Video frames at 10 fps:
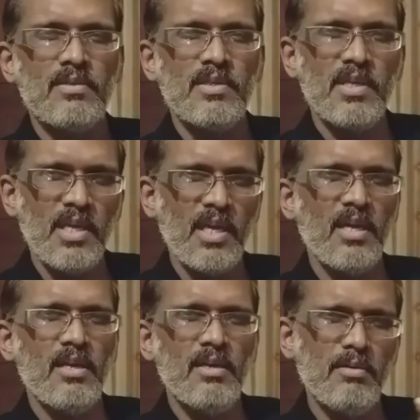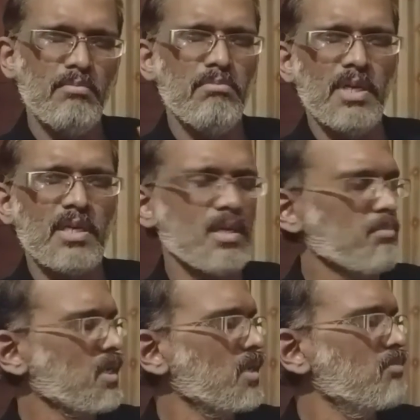can make it
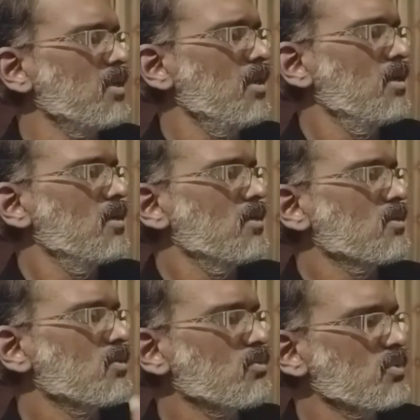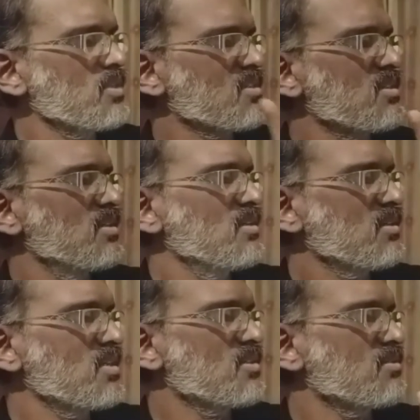applicable to these
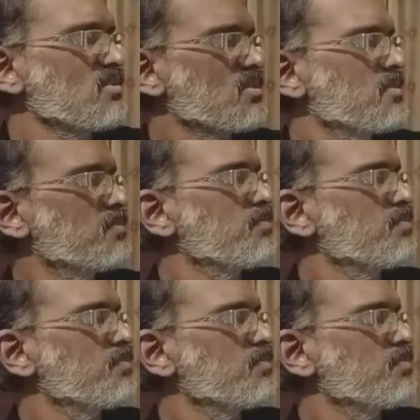regions